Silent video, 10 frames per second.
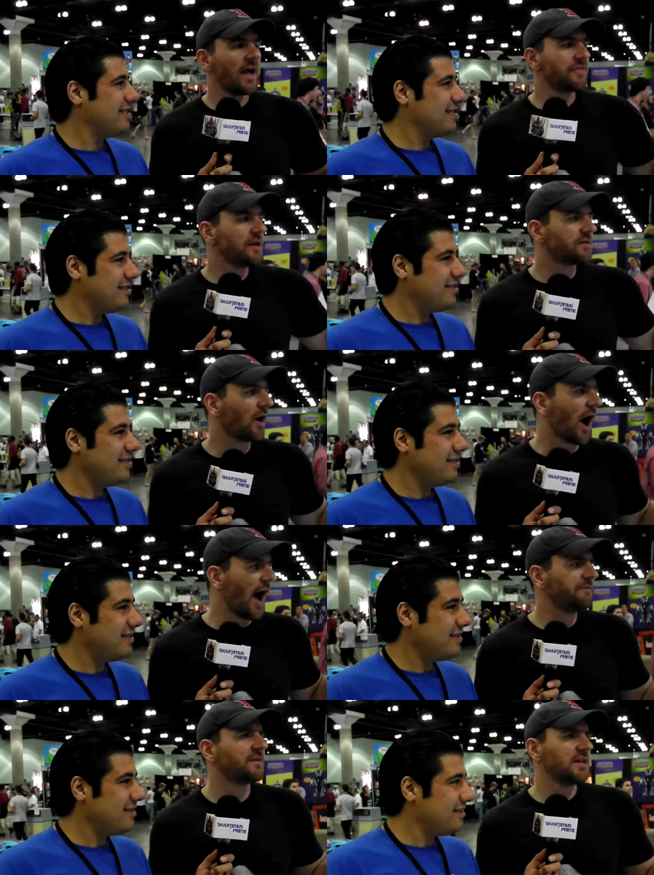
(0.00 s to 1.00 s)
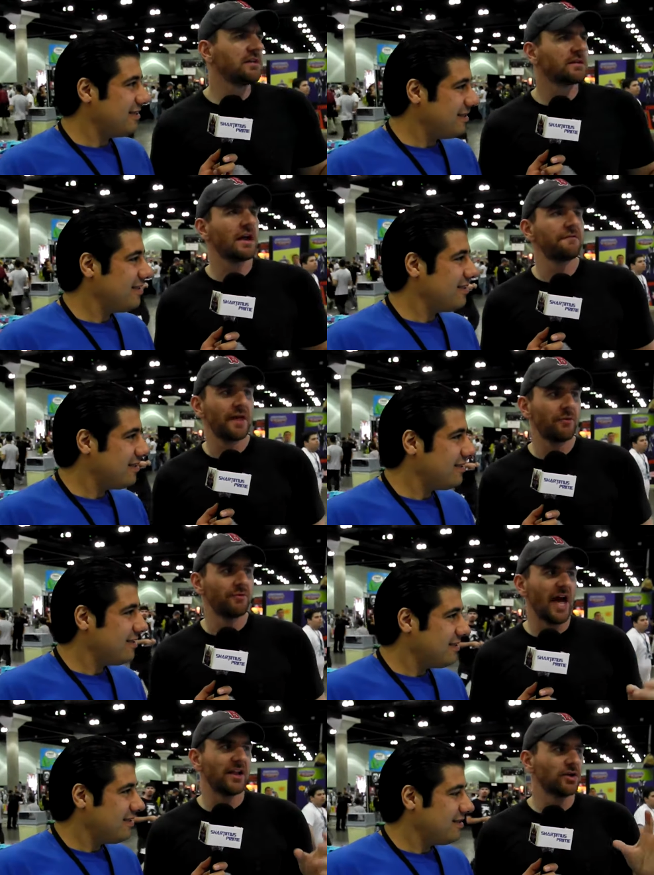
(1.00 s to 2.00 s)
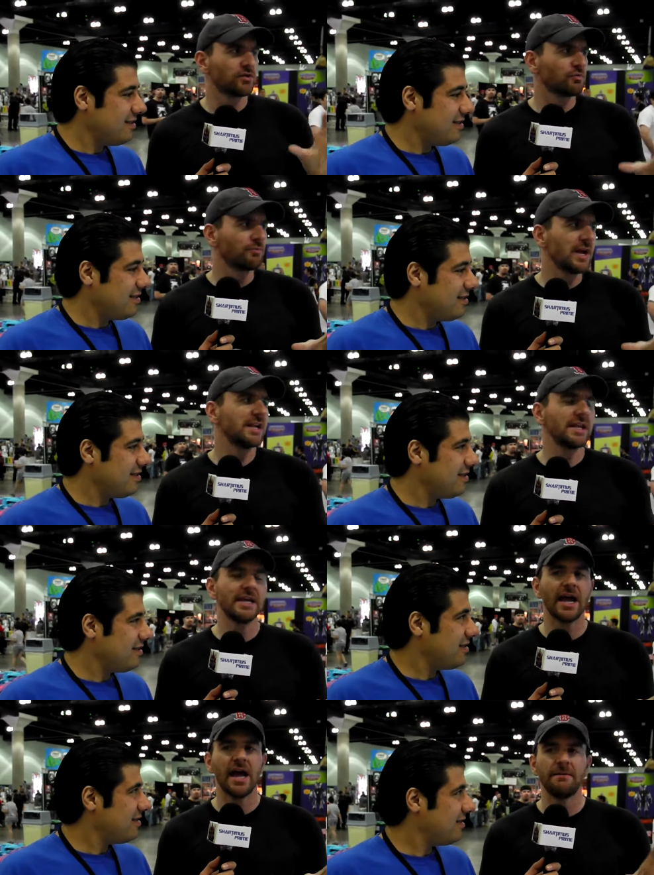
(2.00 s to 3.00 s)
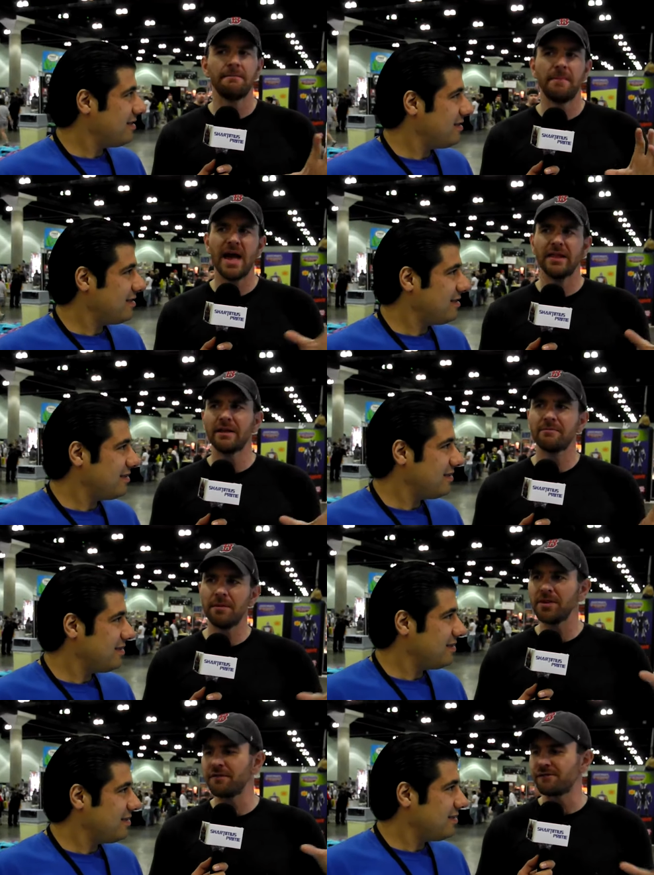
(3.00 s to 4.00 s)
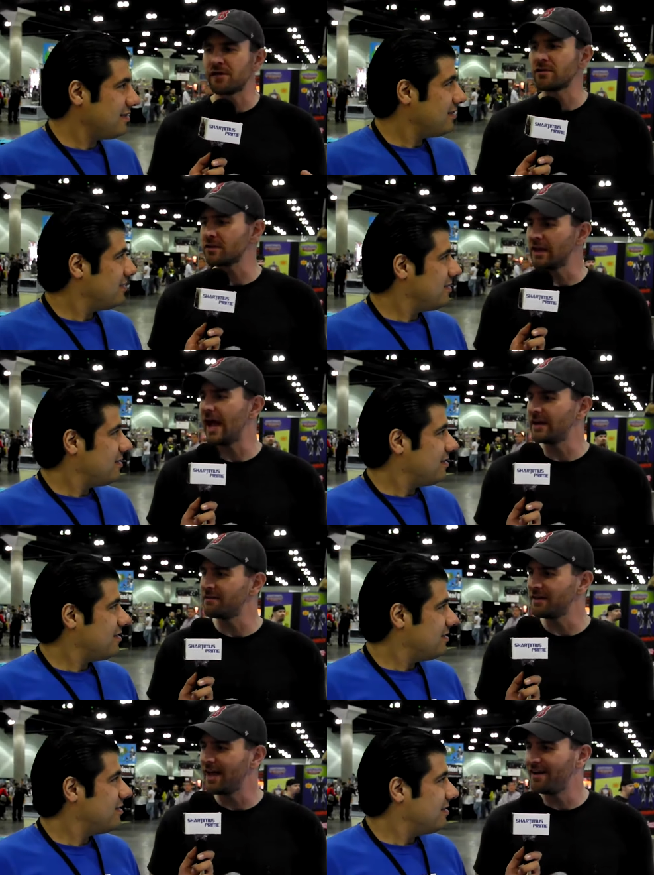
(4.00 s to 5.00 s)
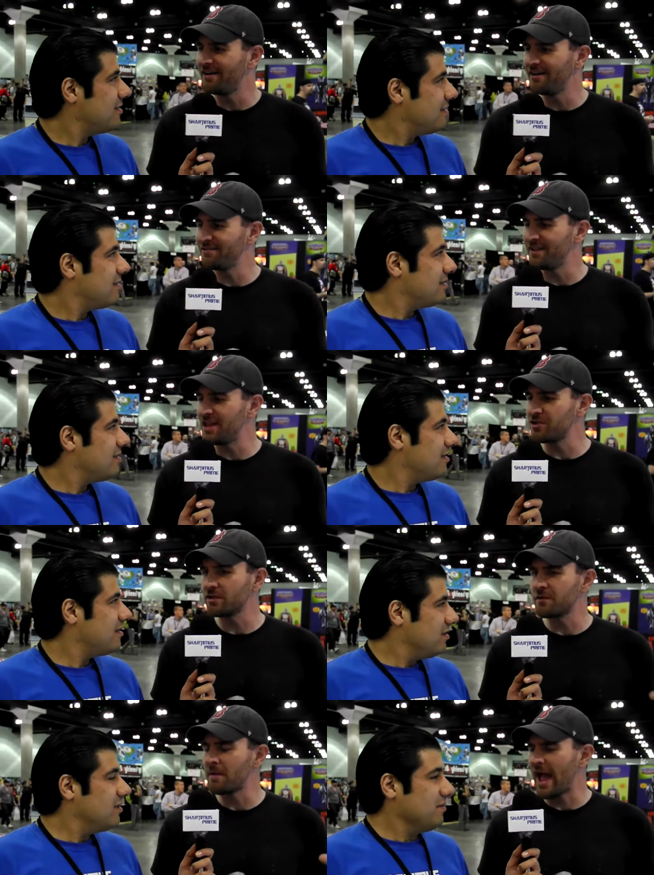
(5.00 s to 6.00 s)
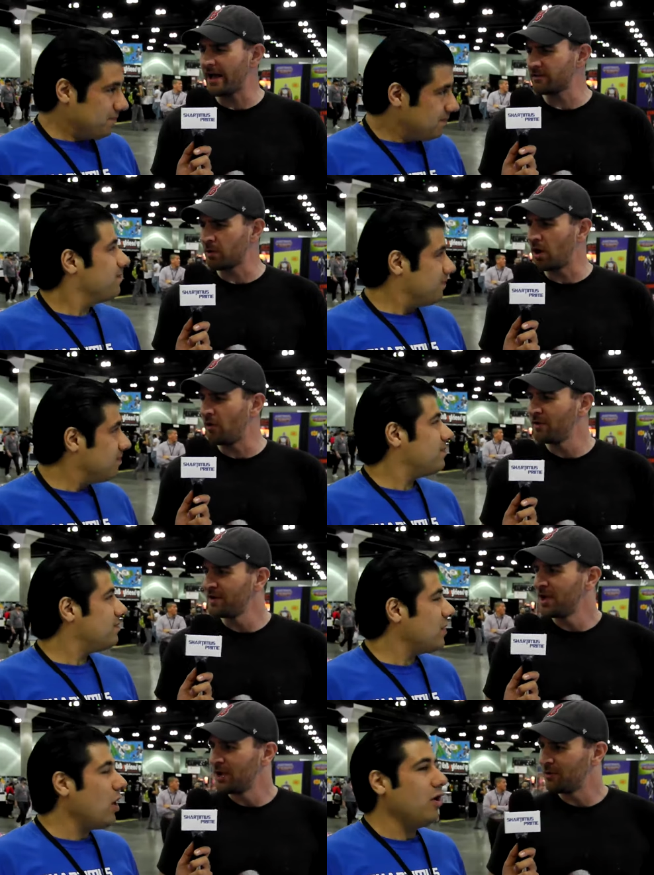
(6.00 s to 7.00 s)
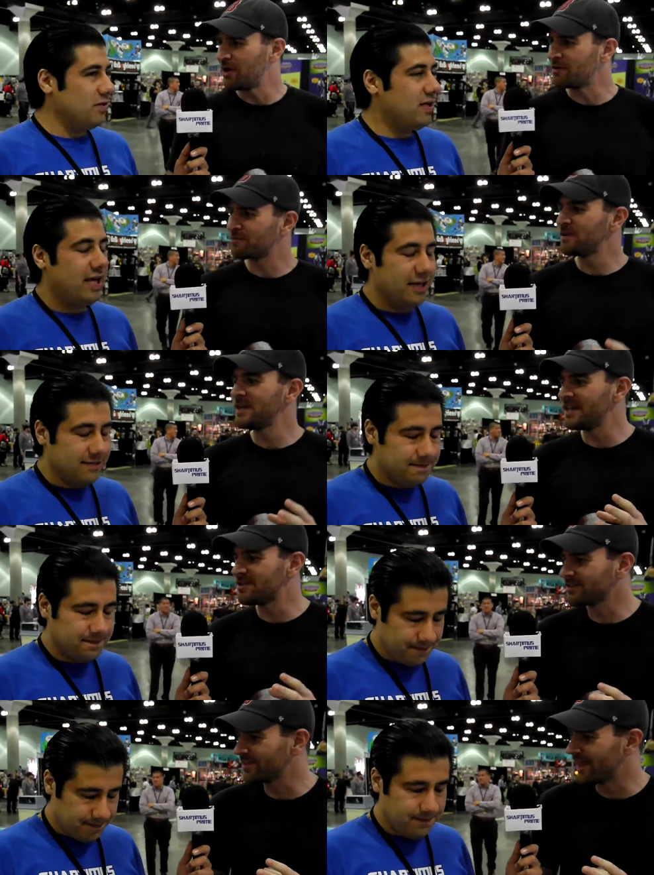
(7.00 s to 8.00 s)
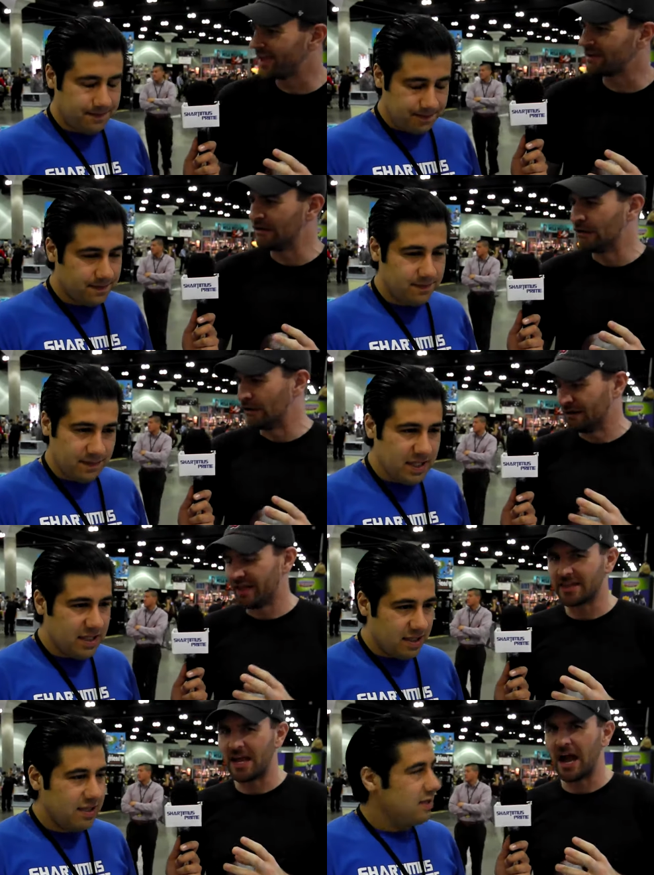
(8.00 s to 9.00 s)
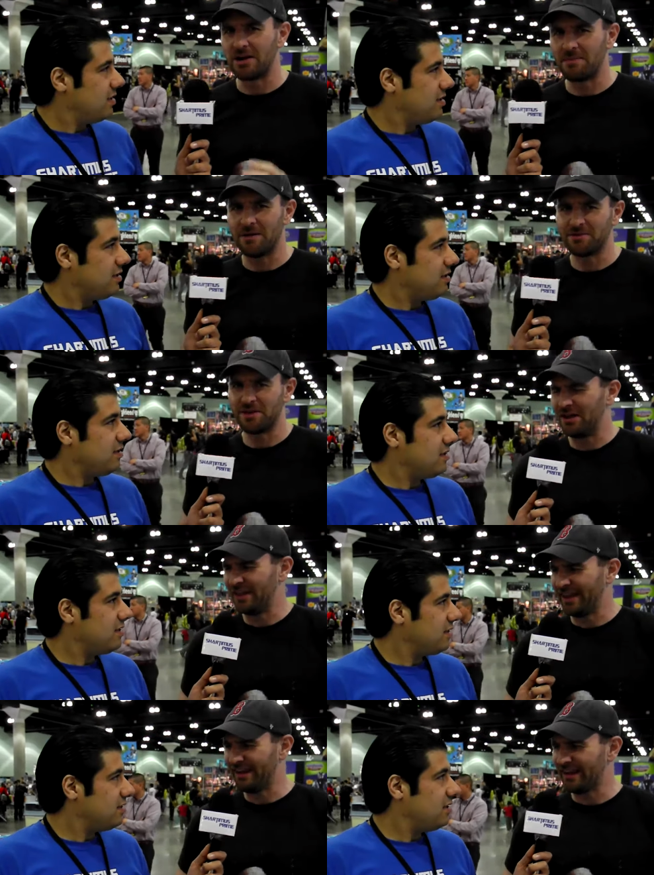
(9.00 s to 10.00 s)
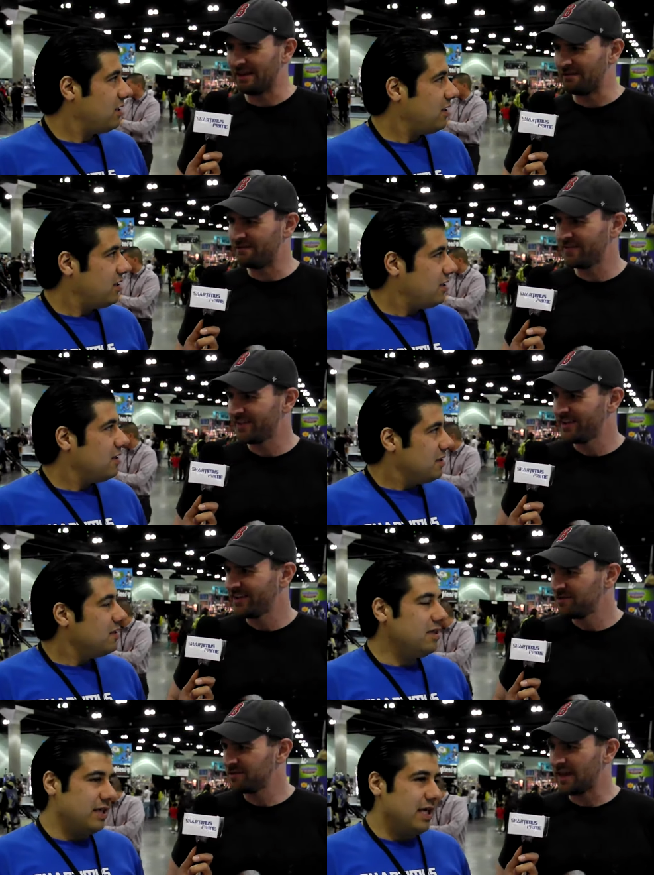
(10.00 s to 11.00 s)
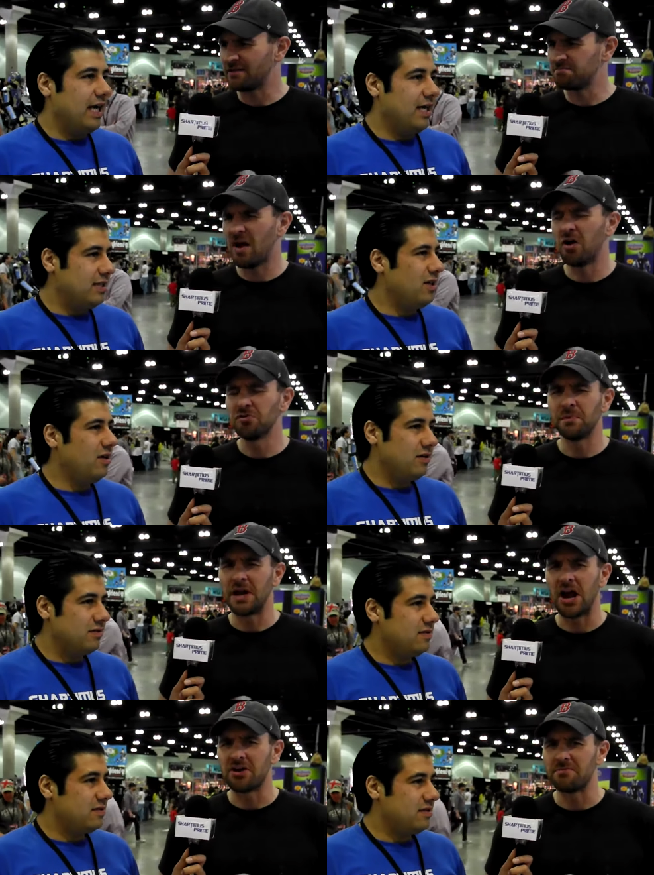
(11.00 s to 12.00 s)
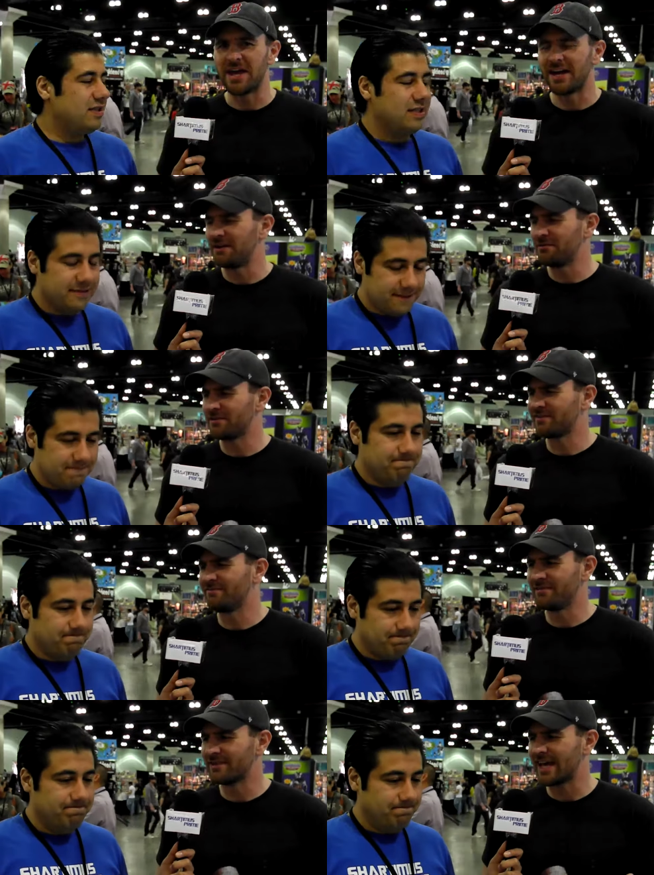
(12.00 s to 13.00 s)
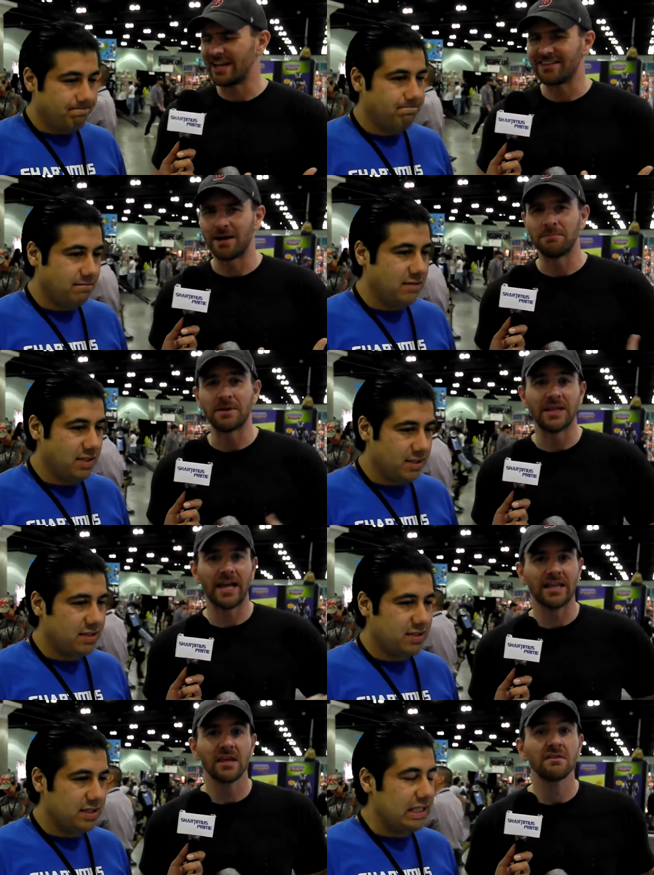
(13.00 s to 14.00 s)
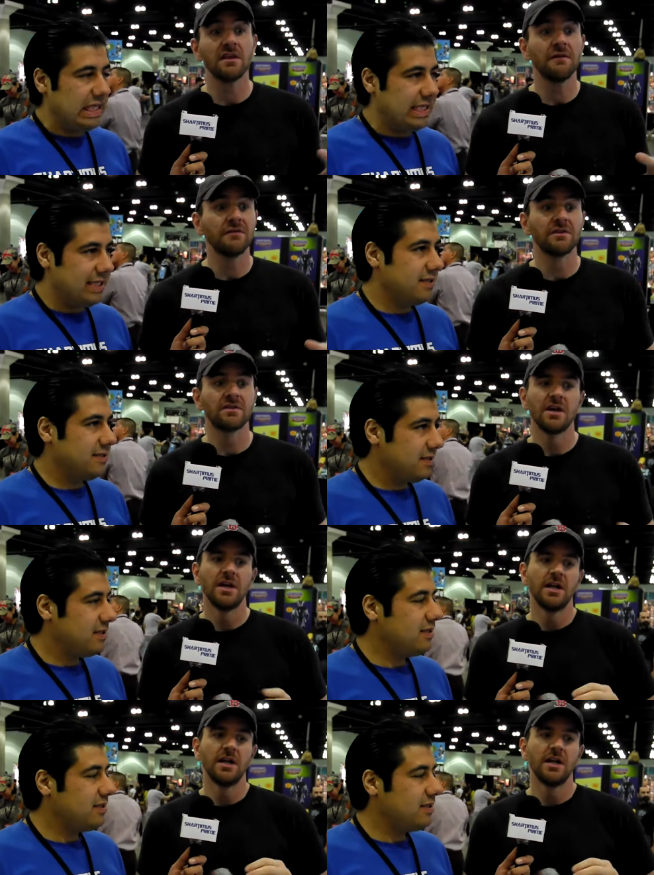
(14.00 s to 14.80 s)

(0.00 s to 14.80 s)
Speaker 1: And these are, I've seen stuff that that looked really kind of bad. Like, remember the first line of Le uh, of Legends from Hasbro, oh, where it was yeah. really just like, oh, like the Iron Man was all like kind of. It was yeah. like Ultimate oh. Iron Man, and it was kind of dumpy. Like this yeah. stuff is